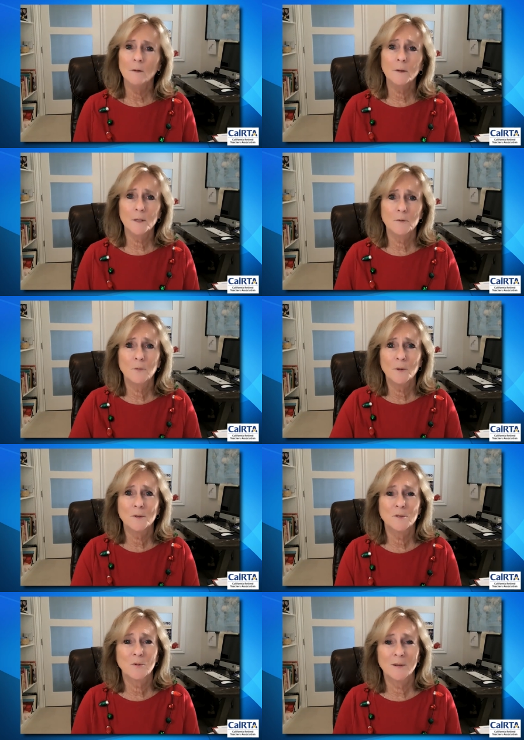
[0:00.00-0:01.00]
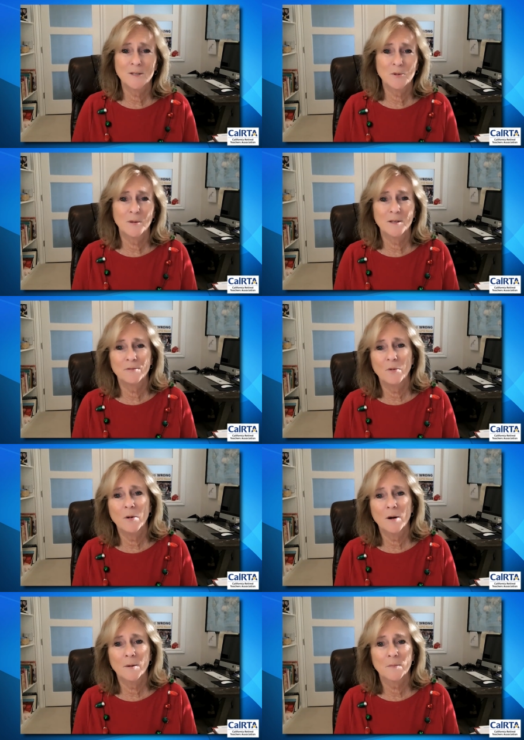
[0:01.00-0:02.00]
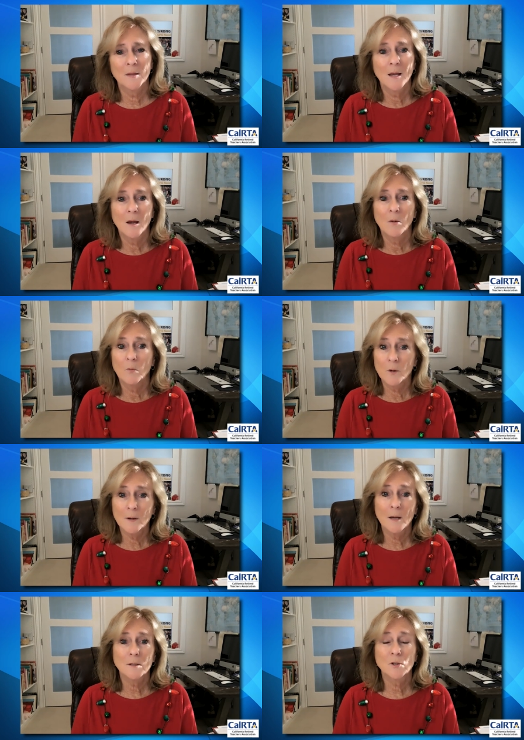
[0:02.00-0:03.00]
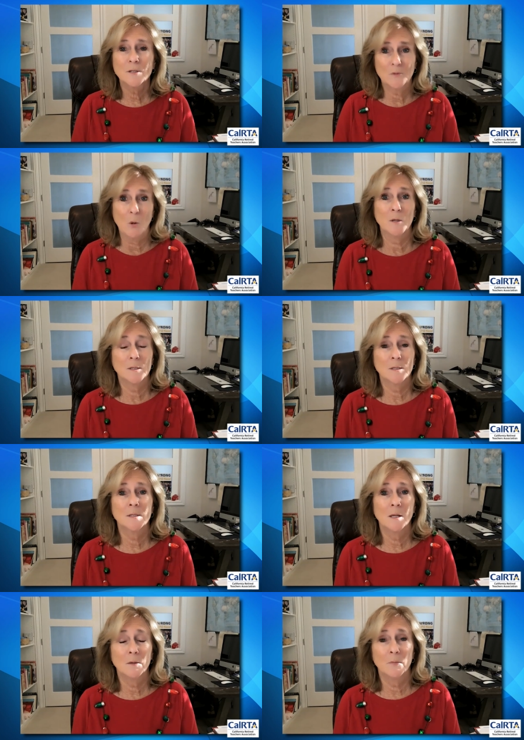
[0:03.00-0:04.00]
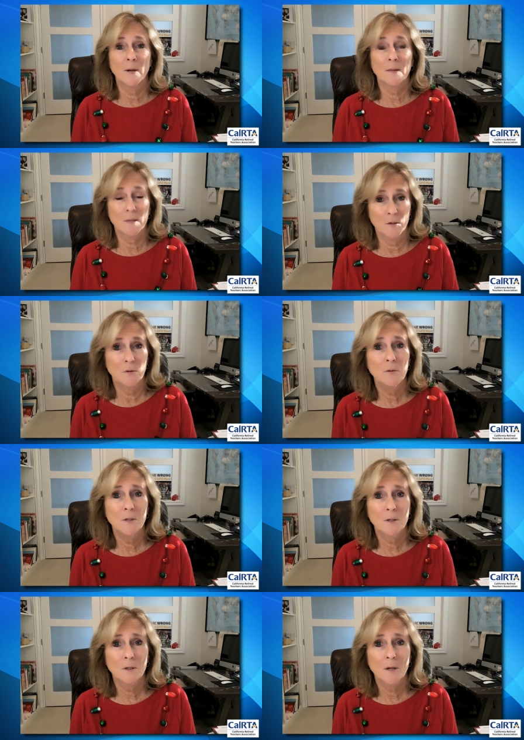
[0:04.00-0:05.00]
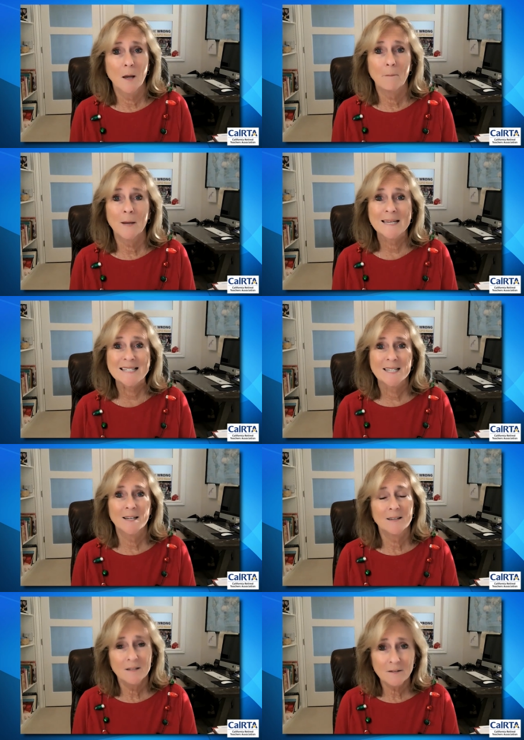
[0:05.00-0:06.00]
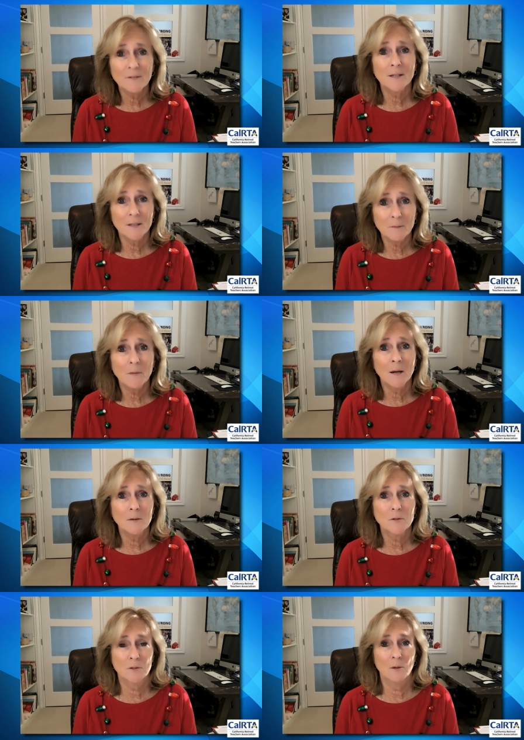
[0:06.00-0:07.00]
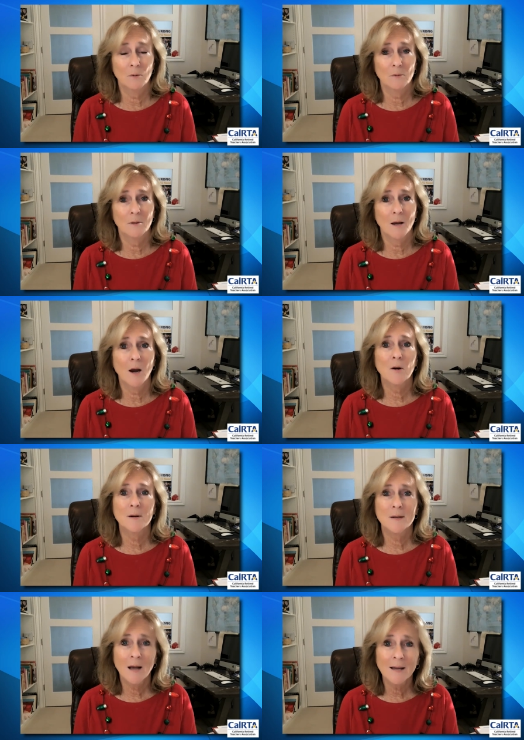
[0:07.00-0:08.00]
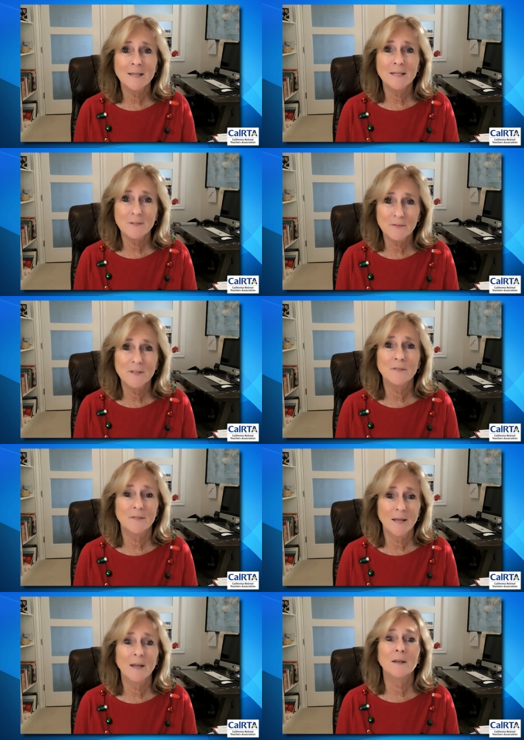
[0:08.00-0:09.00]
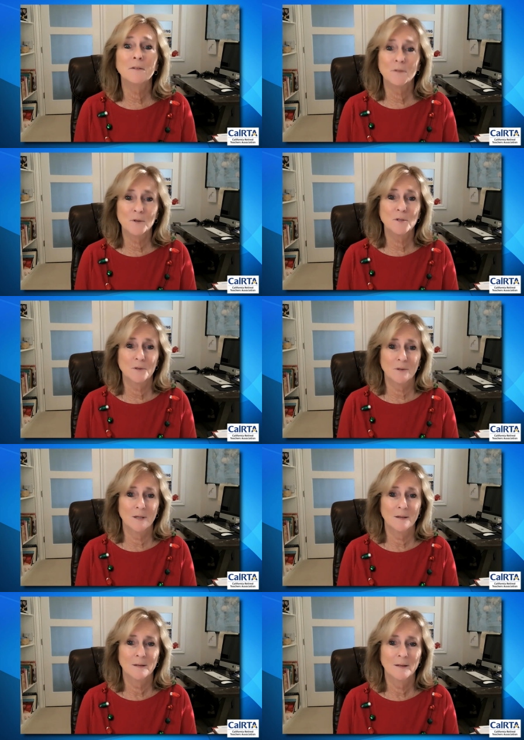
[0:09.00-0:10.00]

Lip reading: Looking forward to 2024, we're not just going to celebrate the new year, but a significant milestone, our 95th anniversary.